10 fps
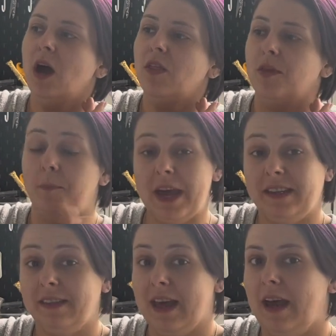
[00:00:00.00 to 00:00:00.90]
The bed
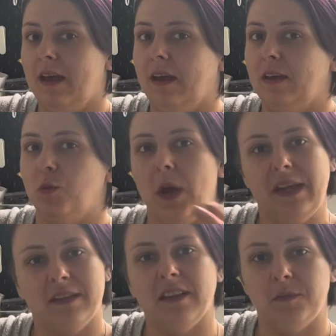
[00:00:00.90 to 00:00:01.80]
in there, the way
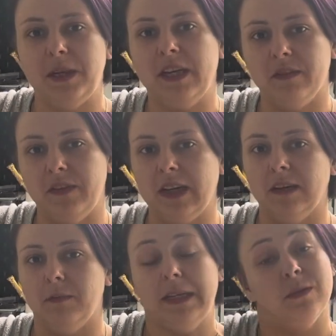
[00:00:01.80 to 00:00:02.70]
it's had to be
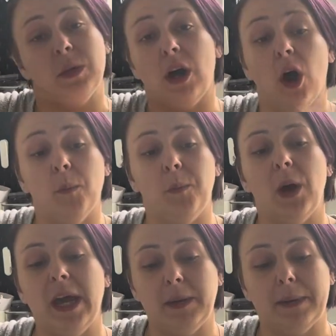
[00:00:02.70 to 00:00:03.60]
configured means we can't
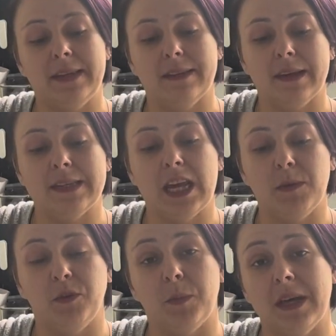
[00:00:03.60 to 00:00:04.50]
put any bedside tables by